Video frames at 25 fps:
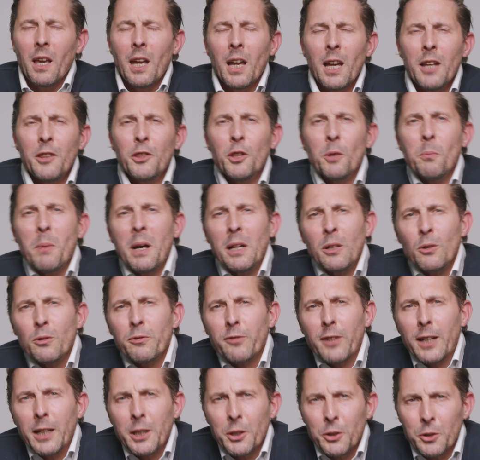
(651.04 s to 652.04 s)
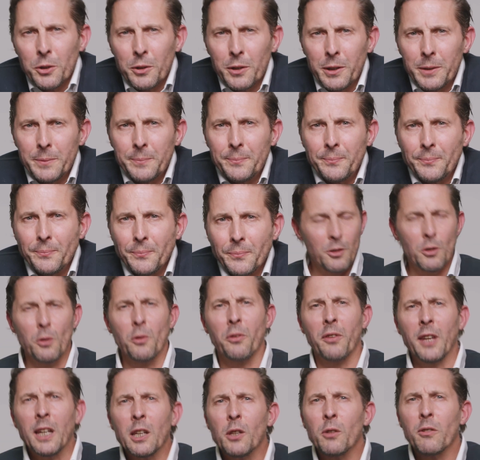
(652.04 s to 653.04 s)
and the manufacturer. So
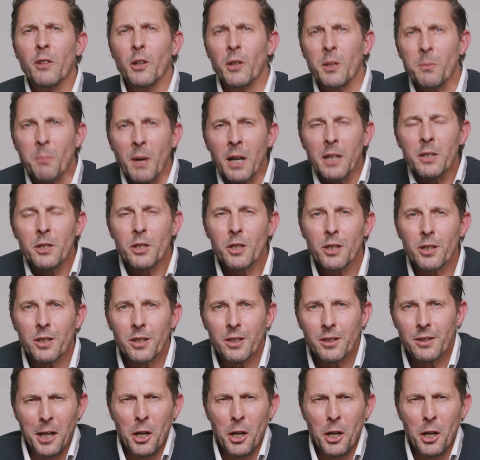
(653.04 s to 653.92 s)
thank you very much.